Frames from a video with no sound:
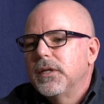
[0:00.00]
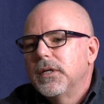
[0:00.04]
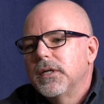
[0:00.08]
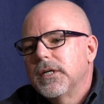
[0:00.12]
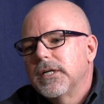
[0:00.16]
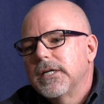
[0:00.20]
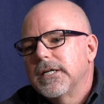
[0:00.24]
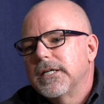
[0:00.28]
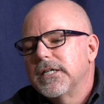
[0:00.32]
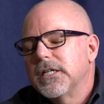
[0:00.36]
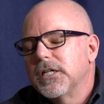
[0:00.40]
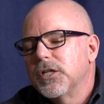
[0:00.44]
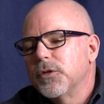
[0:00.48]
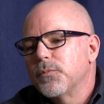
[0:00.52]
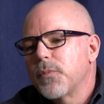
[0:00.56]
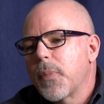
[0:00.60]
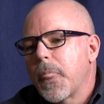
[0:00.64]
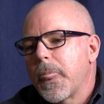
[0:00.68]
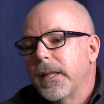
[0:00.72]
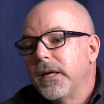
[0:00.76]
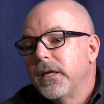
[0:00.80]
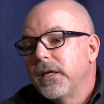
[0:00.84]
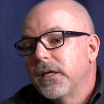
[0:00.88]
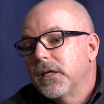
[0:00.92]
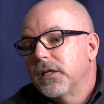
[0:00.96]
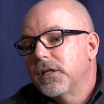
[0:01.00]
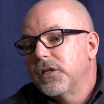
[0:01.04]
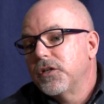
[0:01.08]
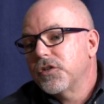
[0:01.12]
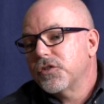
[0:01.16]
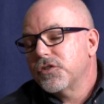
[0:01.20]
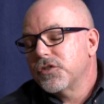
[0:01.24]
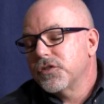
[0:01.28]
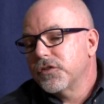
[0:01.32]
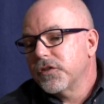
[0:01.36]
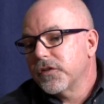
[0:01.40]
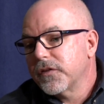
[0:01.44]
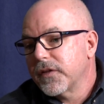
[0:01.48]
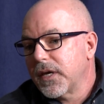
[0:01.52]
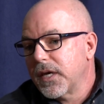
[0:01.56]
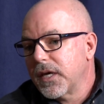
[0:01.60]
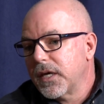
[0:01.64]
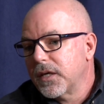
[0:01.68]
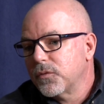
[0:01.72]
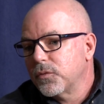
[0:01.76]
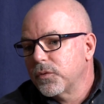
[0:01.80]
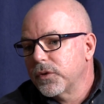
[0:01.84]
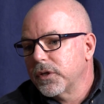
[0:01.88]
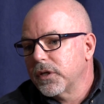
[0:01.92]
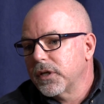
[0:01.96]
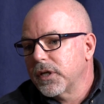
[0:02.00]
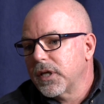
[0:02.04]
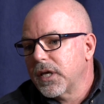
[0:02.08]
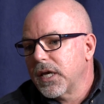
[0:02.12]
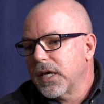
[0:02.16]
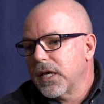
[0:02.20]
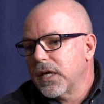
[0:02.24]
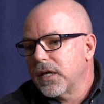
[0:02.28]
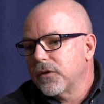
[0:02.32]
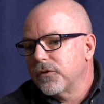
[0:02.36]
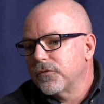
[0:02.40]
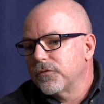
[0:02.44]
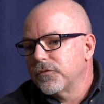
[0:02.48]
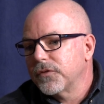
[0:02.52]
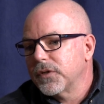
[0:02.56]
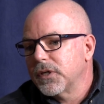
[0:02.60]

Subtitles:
In addition to that, we're going to have